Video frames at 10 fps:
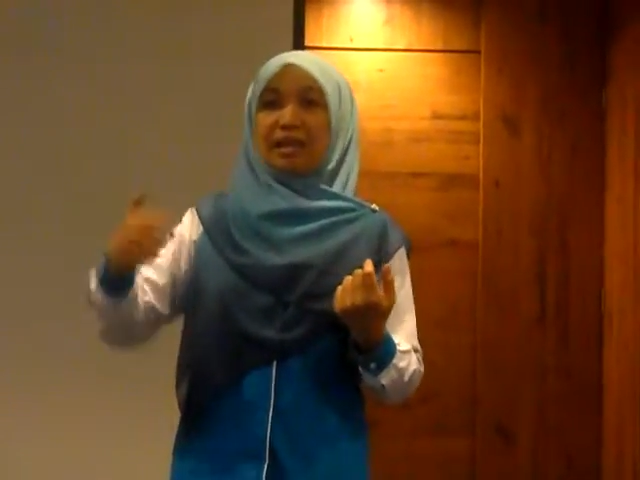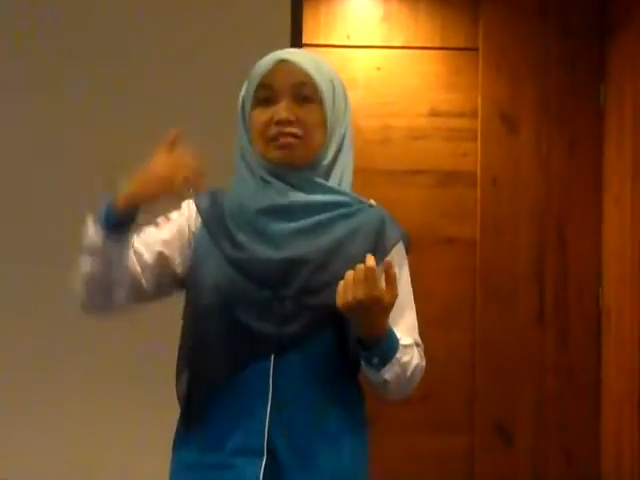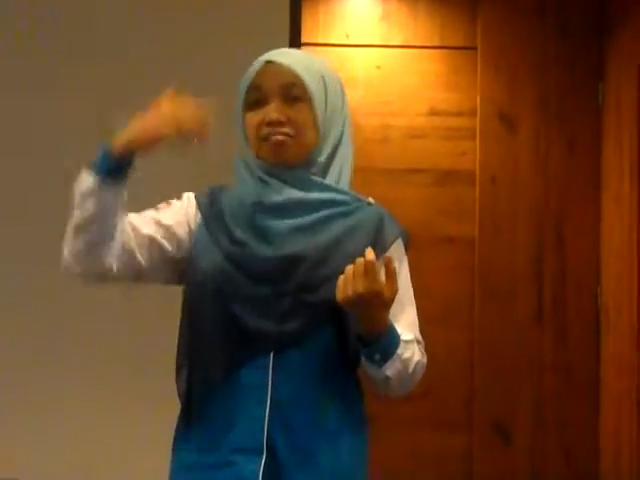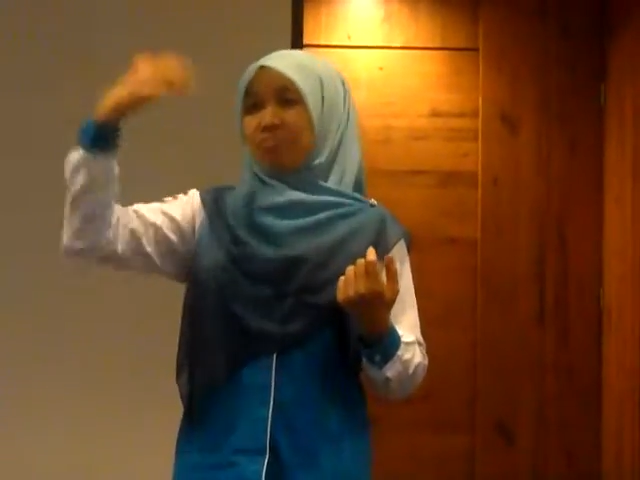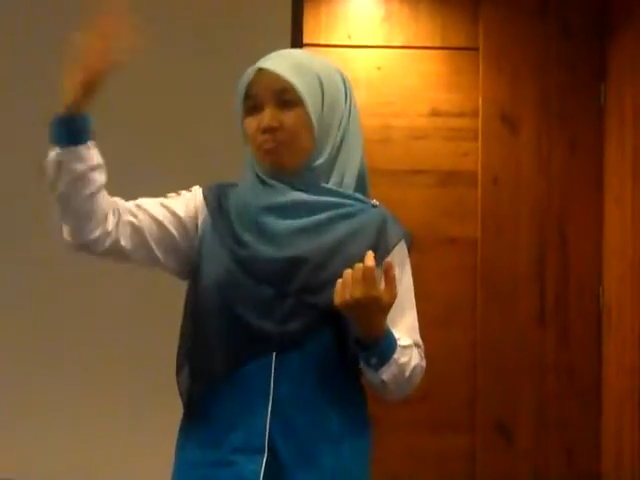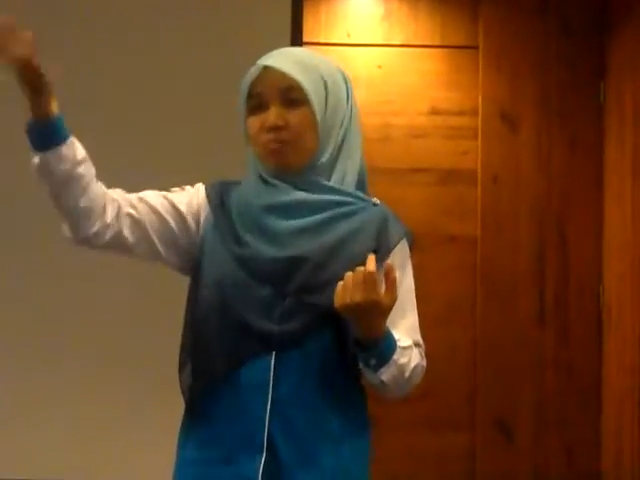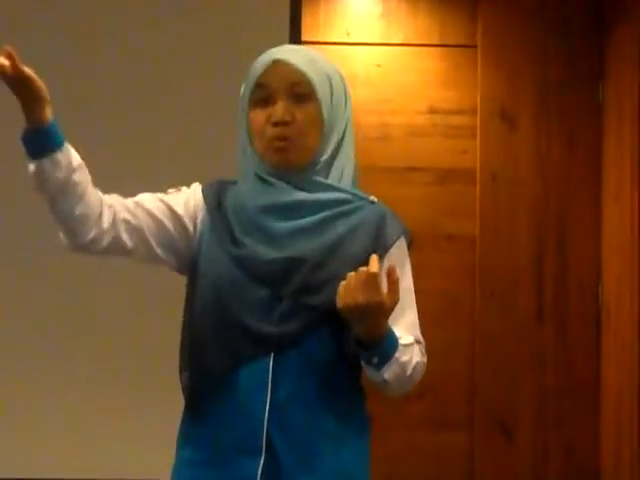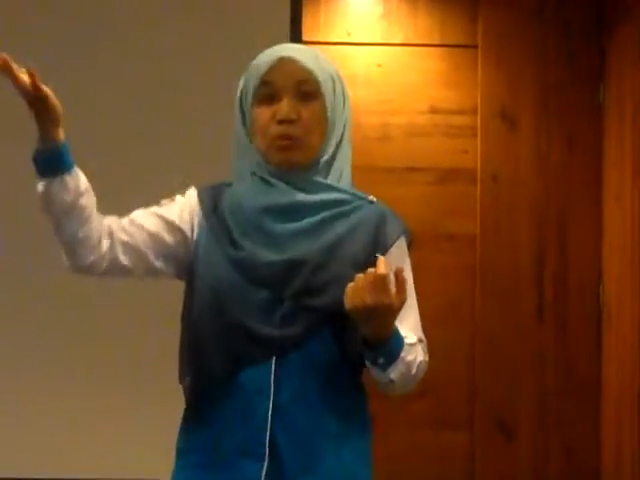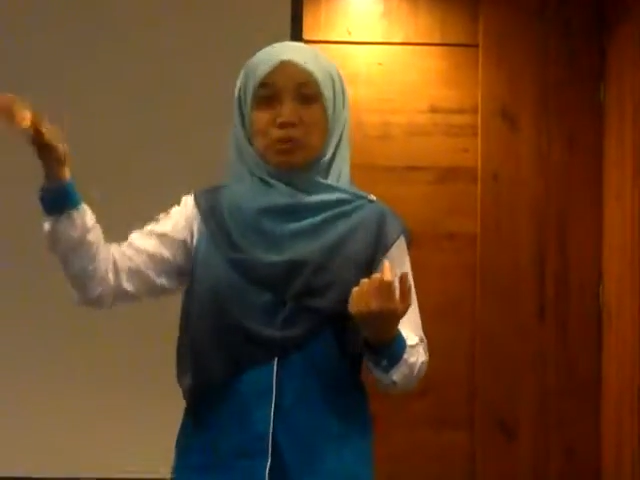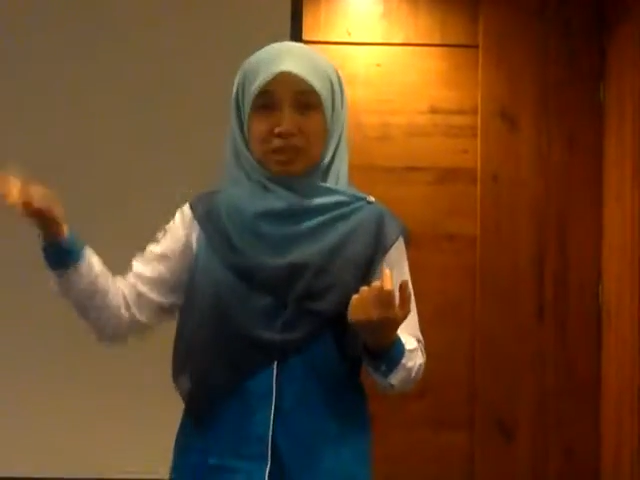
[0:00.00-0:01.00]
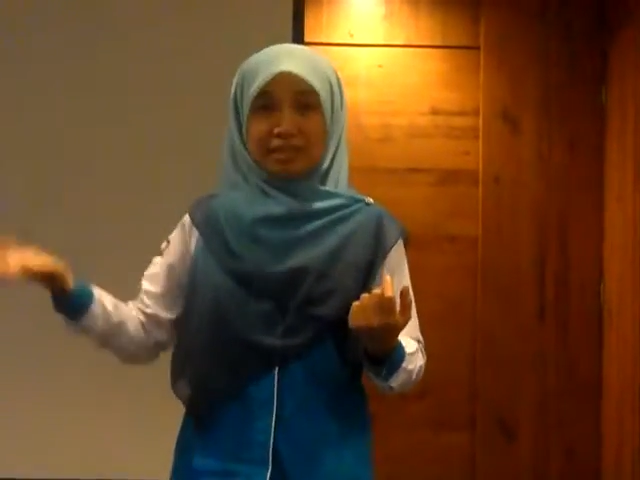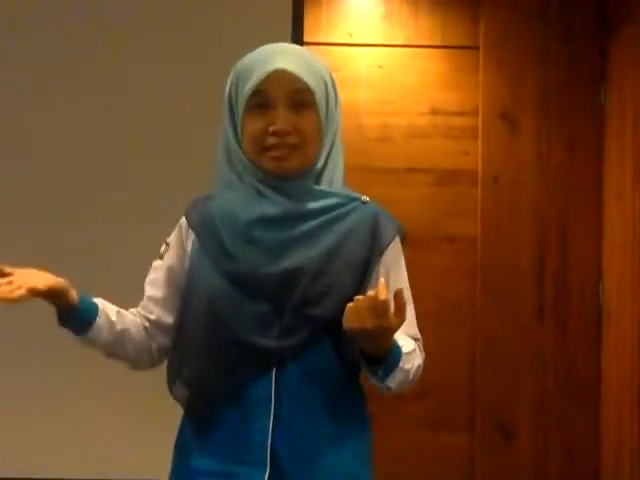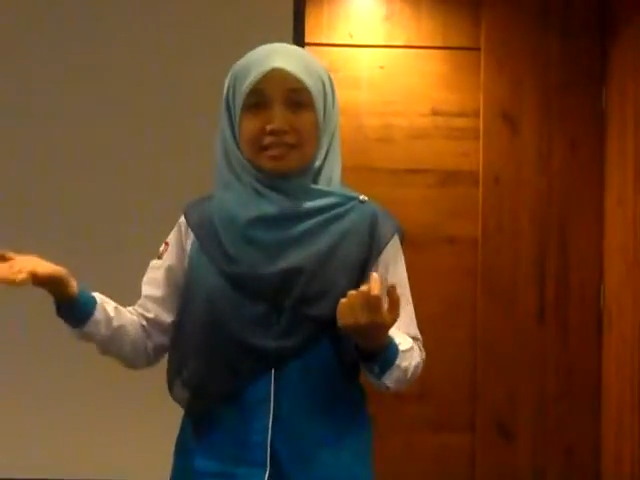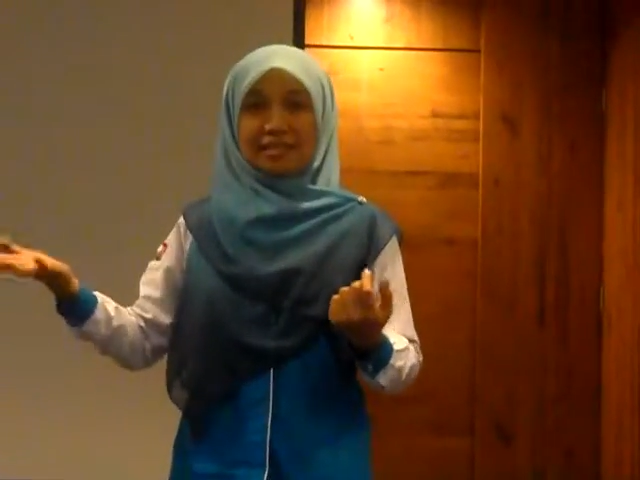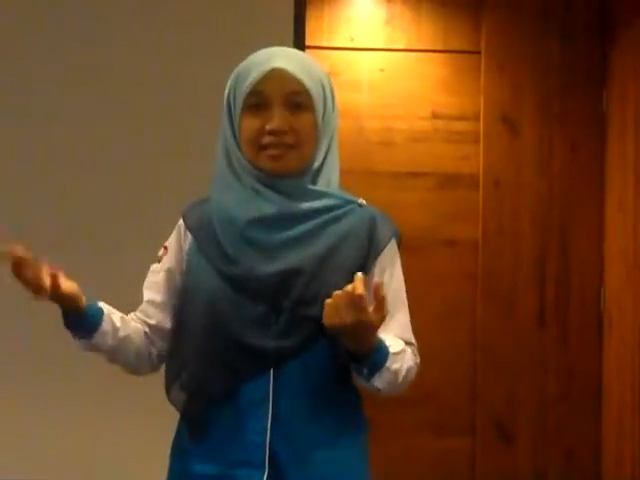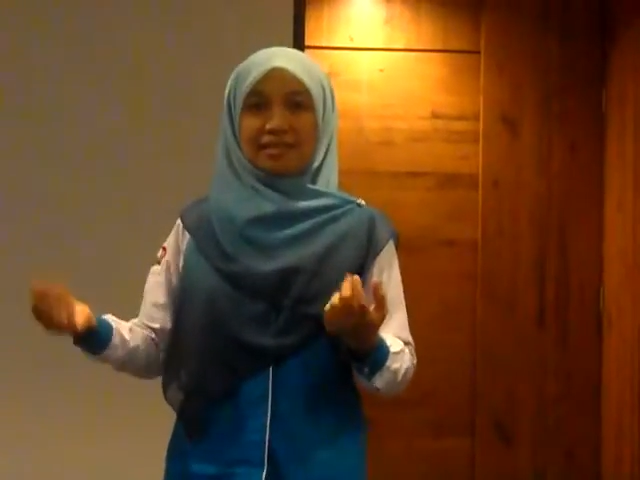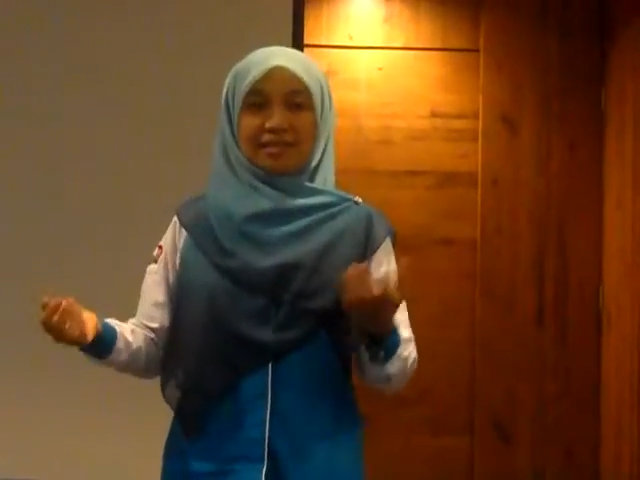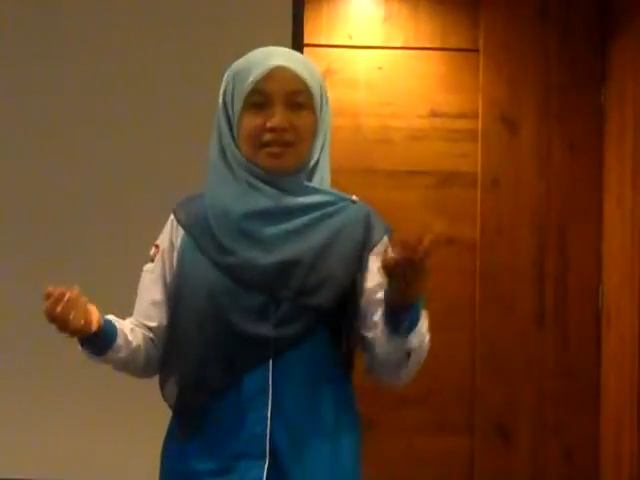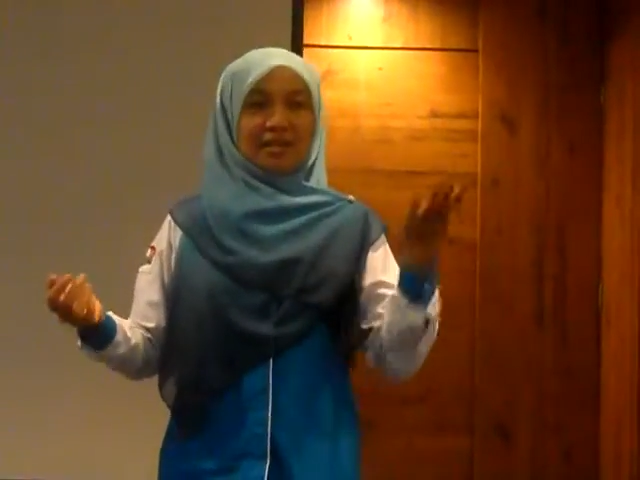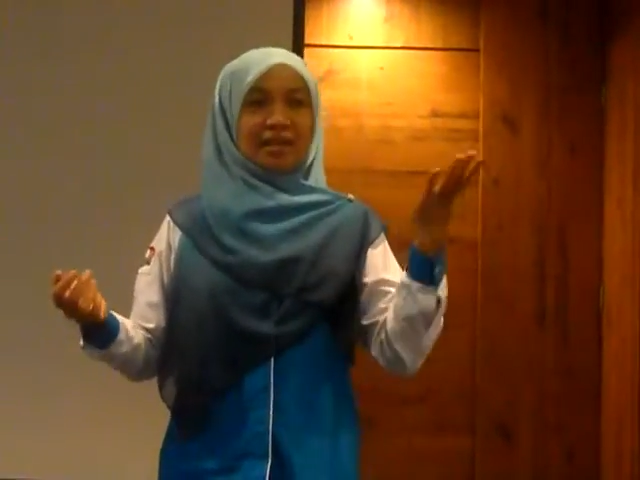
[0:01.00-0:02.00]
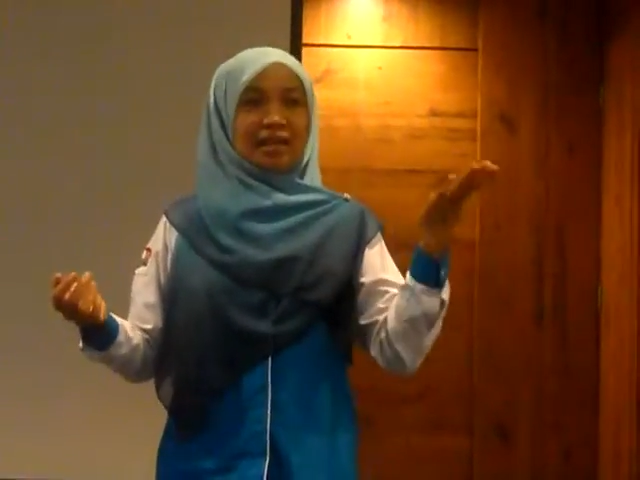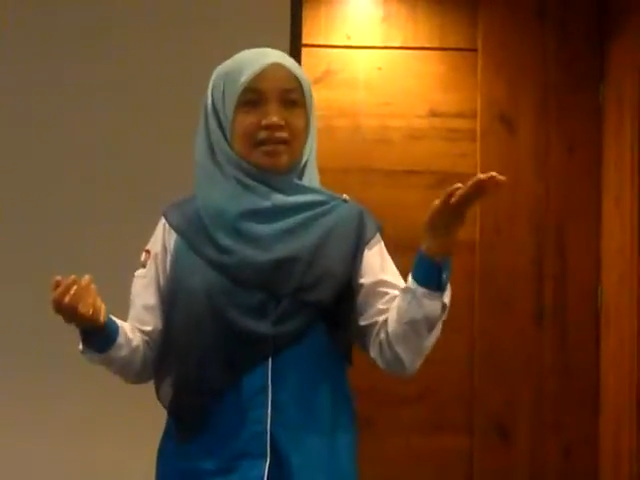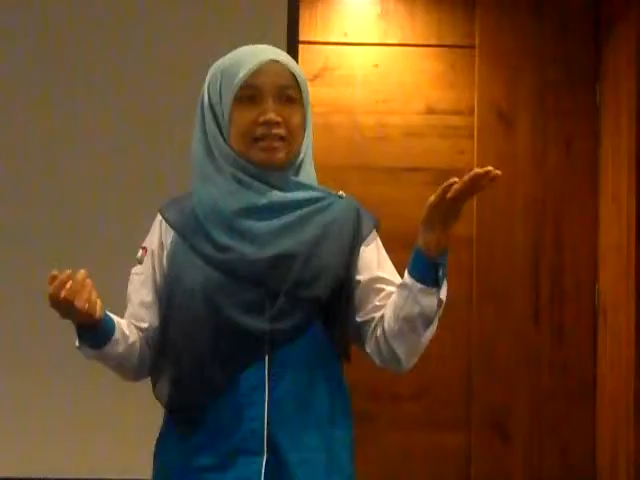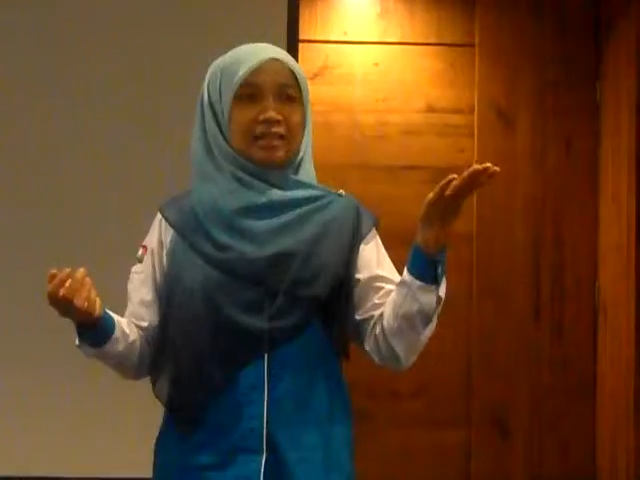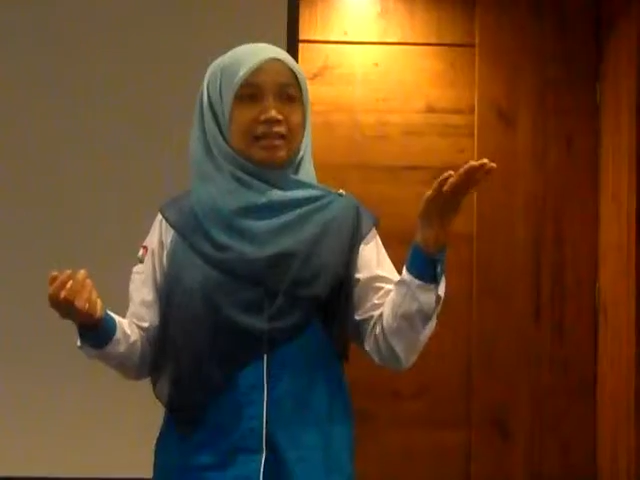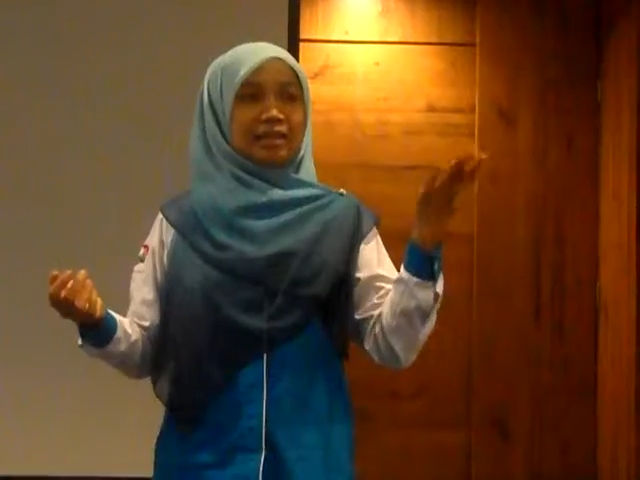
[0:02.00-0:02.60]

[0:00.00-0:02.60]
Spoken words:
get promotions, and